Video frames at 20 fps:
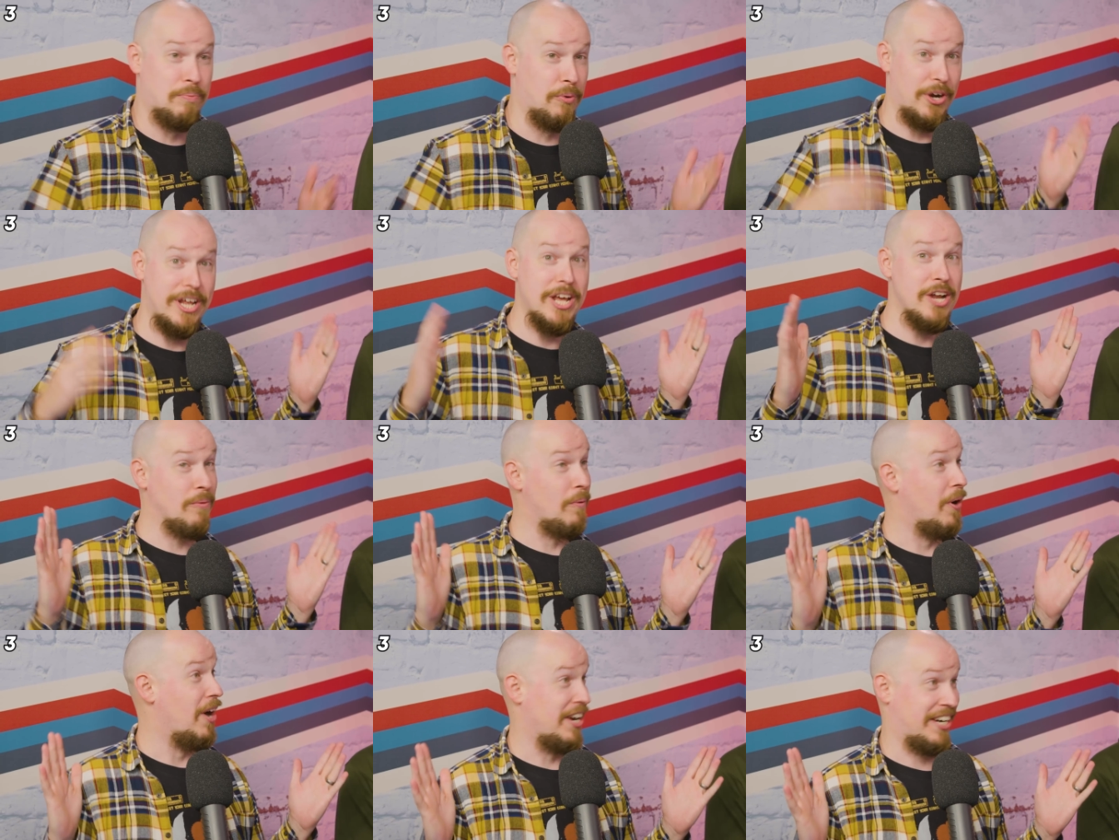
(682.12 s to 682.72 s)

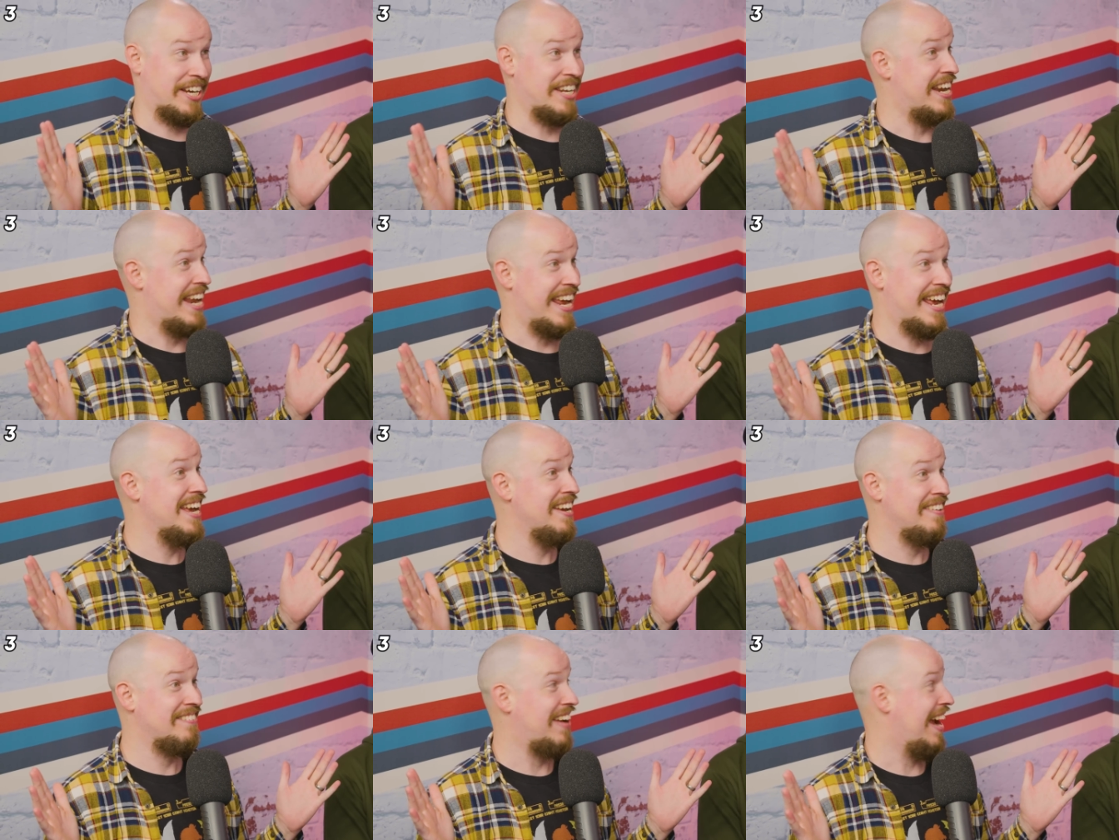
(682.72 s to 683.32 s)
Brilliant work in
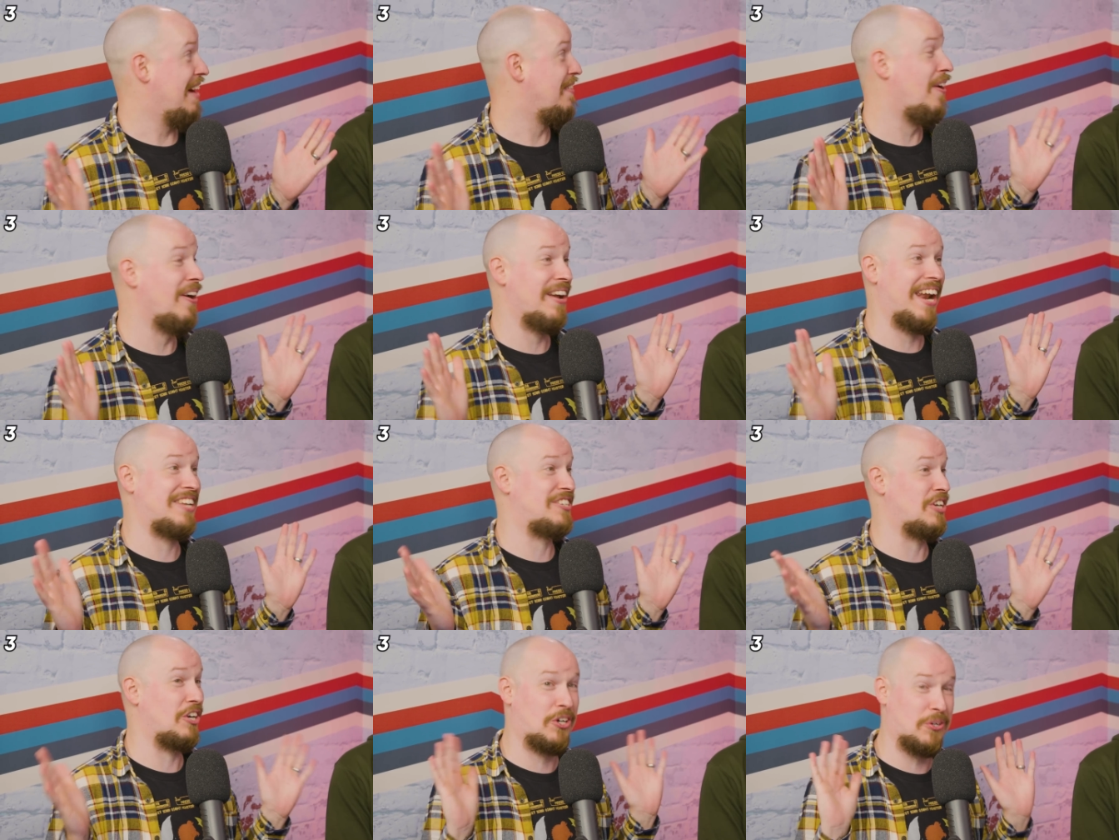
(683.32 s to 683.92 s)
here. Everyone
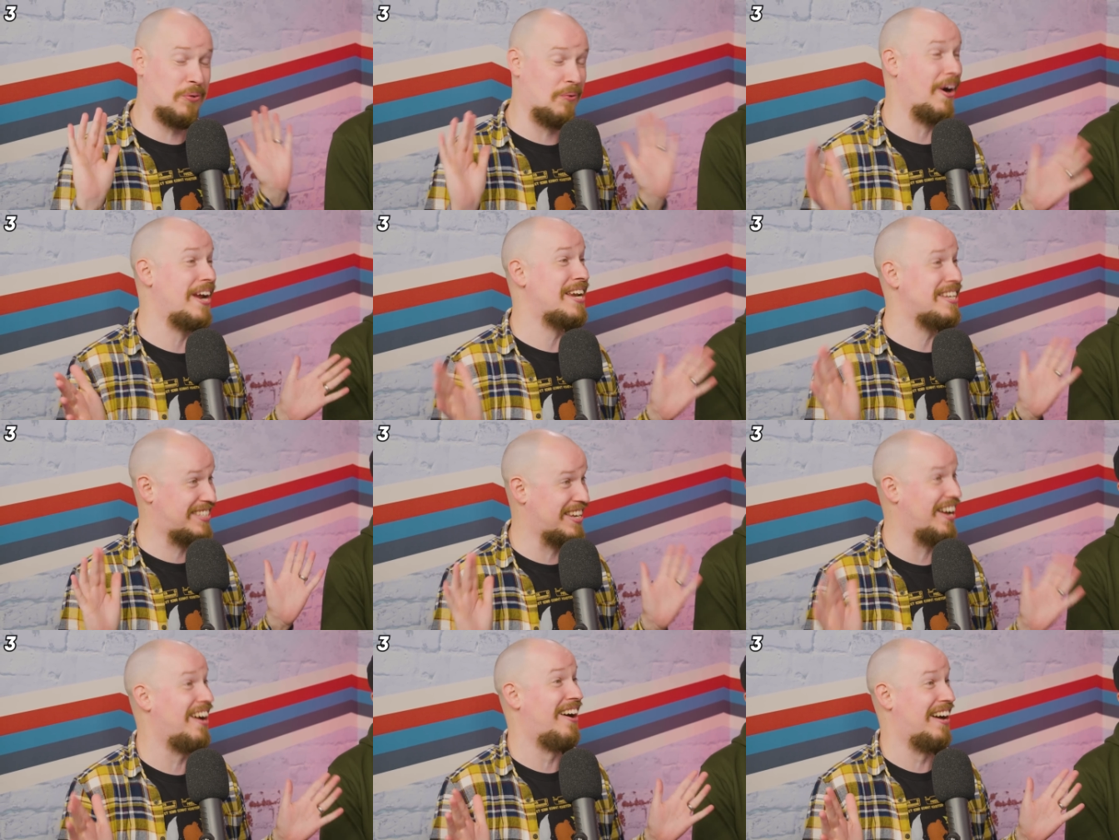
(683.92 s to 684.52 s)
has a
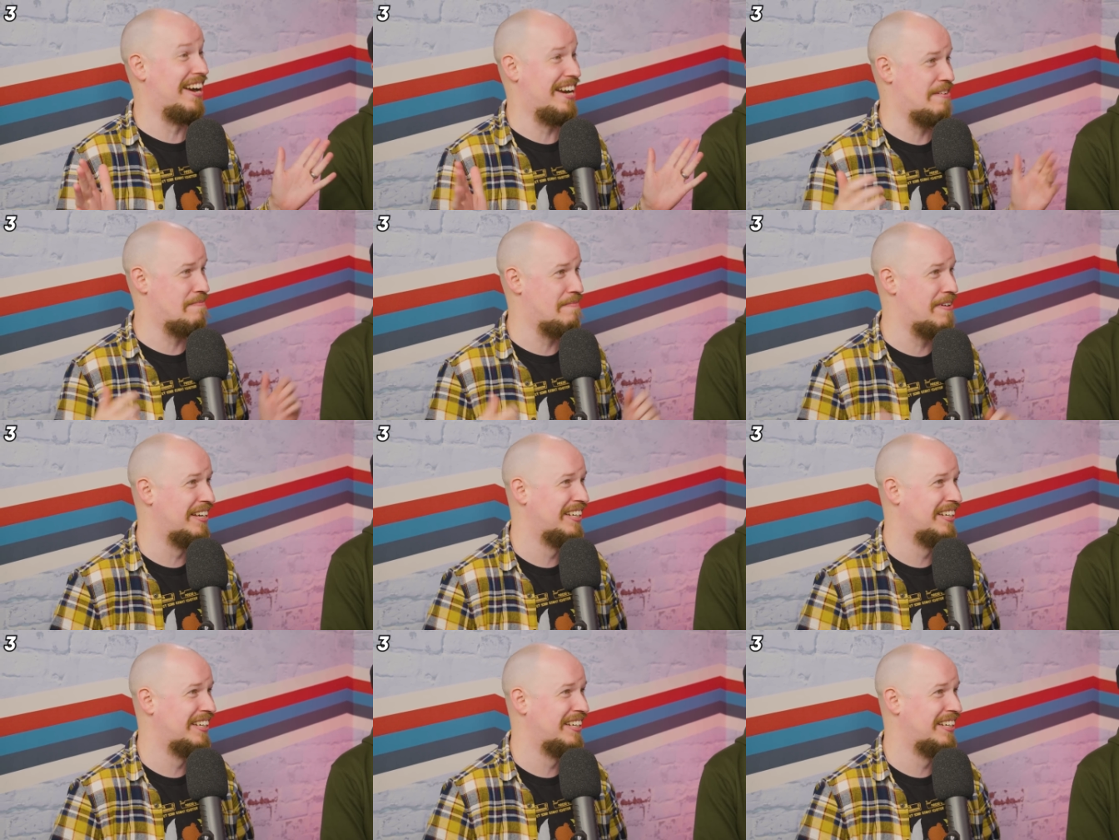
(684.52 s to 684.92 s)
great time.